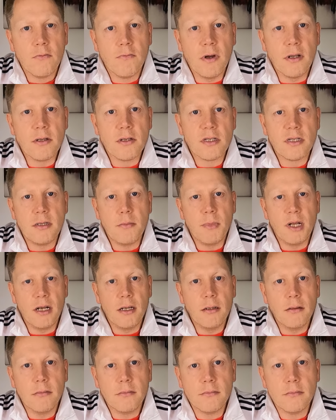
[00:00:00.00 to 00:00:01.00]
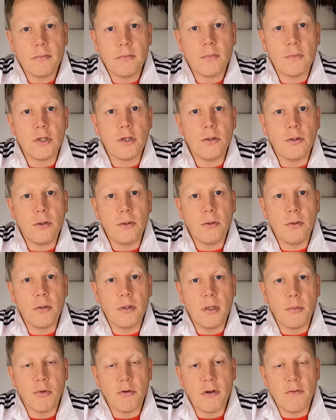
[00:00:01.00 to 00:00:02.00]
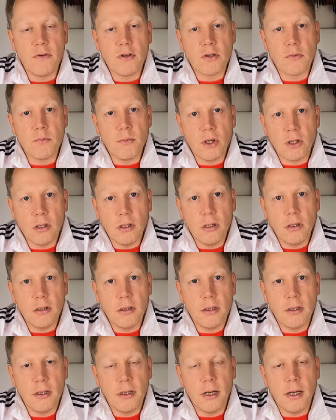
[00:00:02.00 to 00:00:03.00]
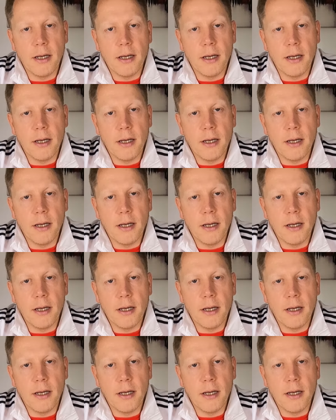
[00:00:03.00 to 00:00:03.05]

Runs similar to the previous model,